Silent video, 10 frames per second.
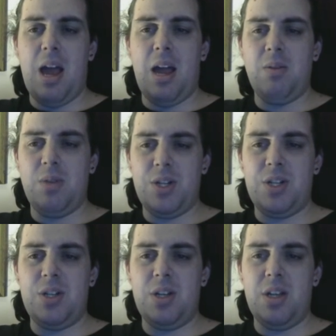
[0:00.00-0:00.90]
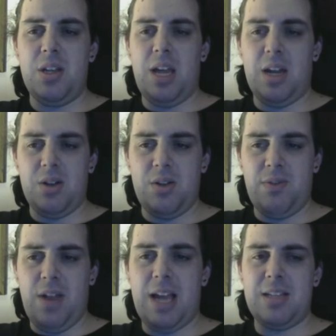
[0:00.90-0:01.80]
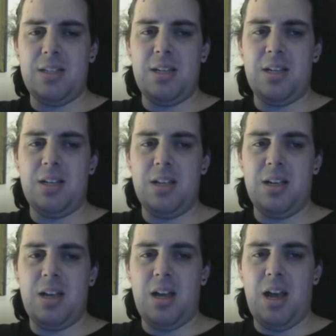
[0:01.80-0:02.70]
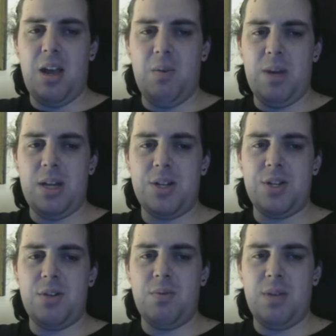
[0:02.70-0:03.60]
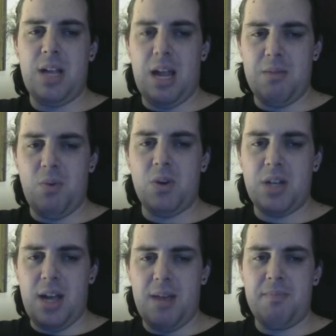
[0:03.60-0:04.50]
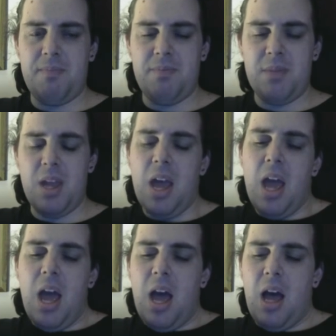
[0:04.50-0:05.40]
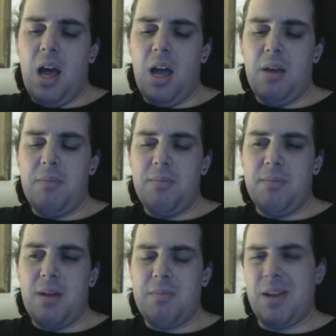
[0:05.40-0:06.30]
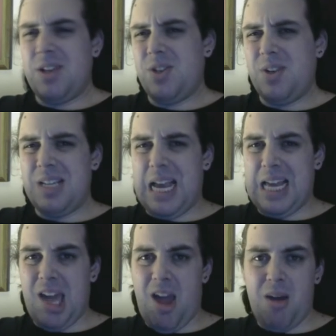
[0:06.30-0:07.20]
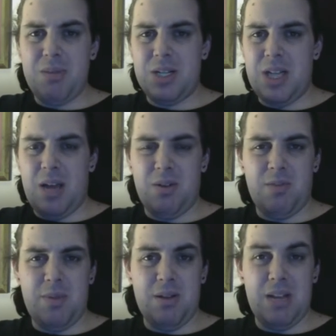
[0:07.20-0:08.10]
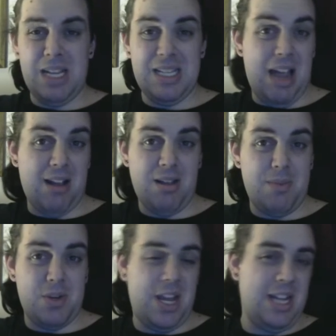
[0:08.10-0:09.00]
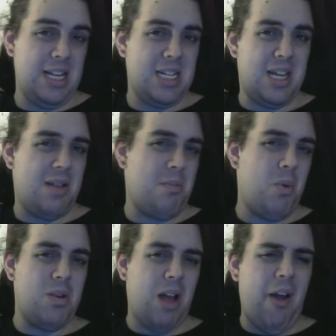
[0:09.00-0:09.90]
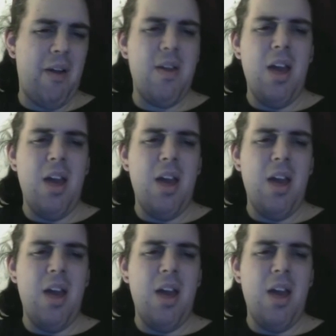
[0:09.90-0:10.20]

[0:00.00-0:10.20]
I wish that could have lasted. I wish we'd had more time. I'm not sure exactly how much that would have been exactly pertaining to him or not.